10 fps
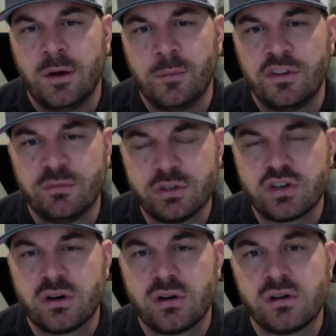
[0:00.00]
he's
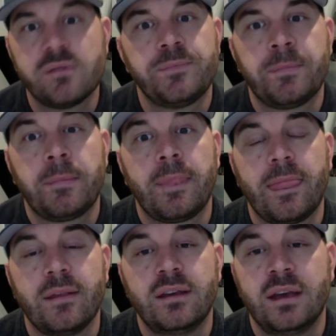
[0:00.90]
mature,
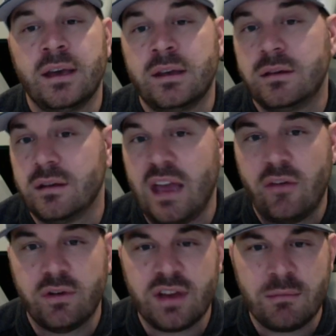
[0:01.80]
and
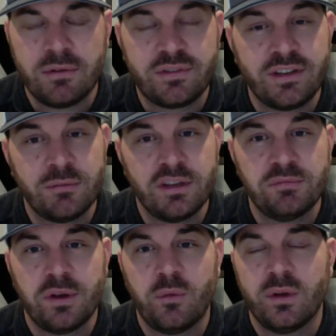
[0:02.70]
every time I've seen him,
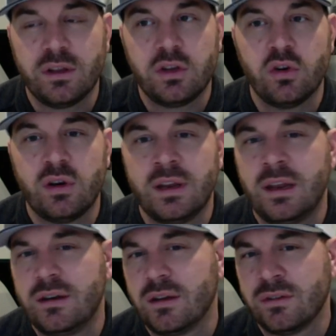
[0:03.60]
he's been really good, and
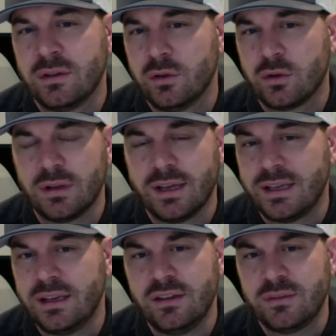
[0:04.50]
it doesn't look
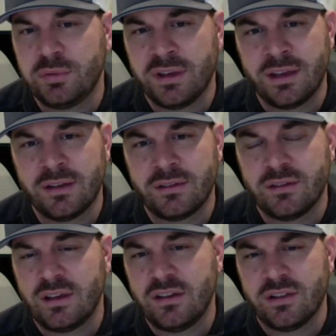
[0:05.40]
like he's playing against
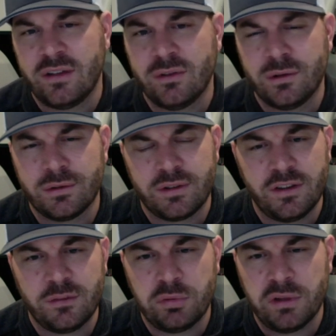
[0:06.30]
his age level. It looks like
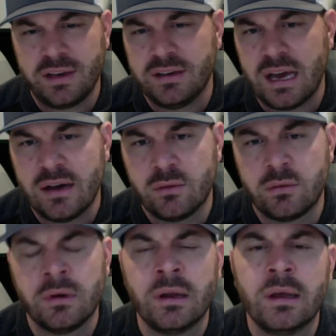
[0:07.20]
he's playing down.
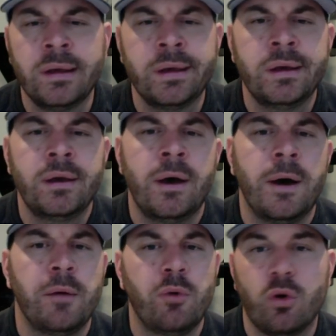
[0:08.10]

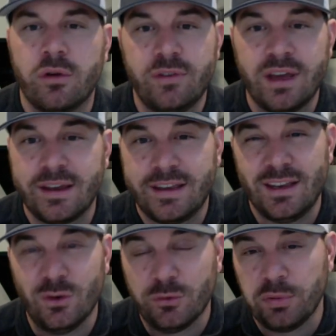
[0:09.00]
Or if you got a
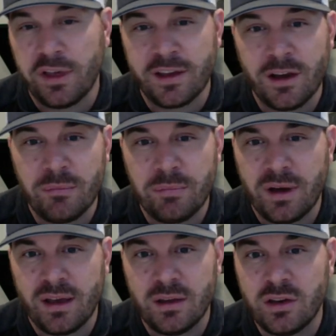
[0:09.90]
kid who's playing up
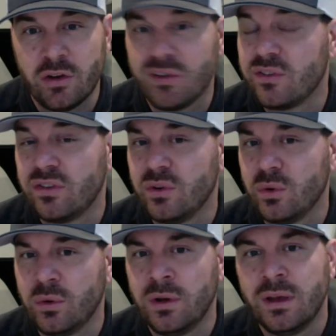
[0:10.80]
by a year or two